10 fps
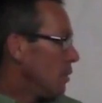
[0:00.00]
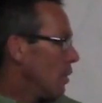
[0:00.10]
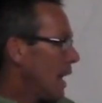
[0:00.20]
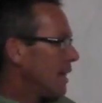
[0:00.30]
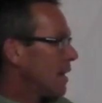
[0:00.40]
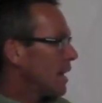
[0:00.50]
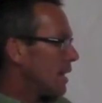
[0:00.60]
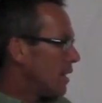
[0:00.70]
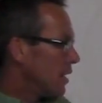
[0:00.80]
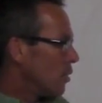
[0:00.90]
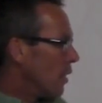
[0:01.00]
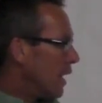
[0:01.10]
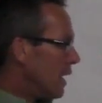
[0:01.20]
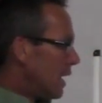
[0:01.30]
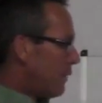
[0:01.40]
Well, I look at it the other
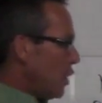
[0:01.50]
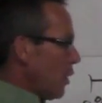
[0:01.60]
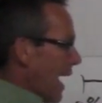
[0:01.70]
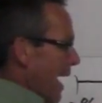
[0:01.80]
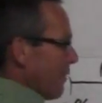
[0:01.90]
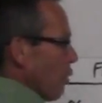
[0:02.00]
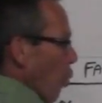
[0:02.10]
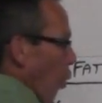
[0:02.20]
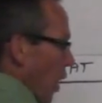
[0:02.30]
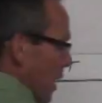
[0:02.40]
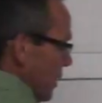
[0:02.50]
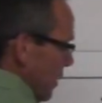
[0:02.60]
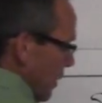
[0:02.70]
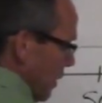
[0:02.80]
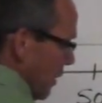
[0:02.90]
way. If you have one